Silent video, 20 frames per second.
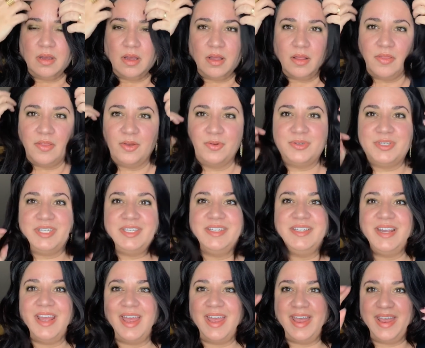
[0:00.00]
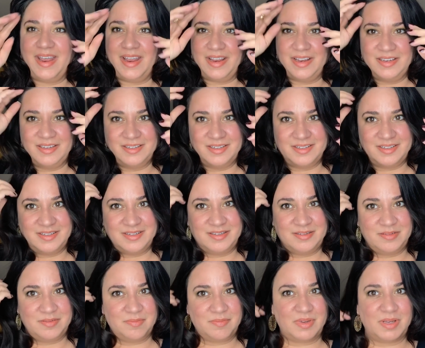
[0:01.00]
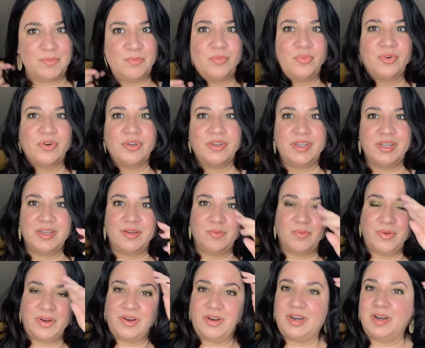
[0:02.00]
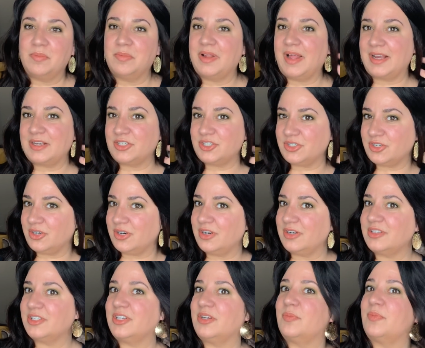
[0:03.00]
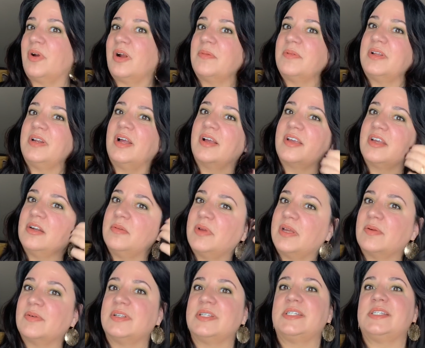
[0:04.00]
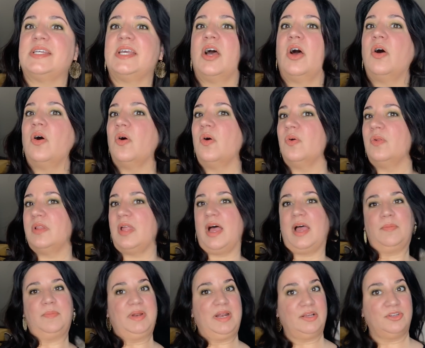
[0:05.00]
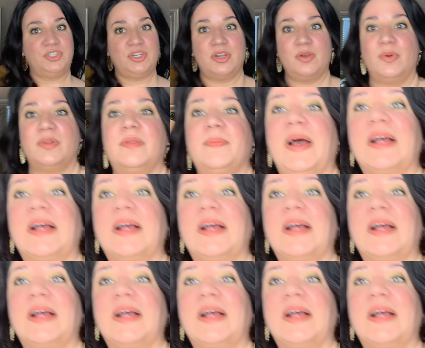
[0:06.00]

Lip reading: Although today, I'm brilliant wearing a black shirt, so you're probably not going to be able to see a whole lot, but I'll show you what the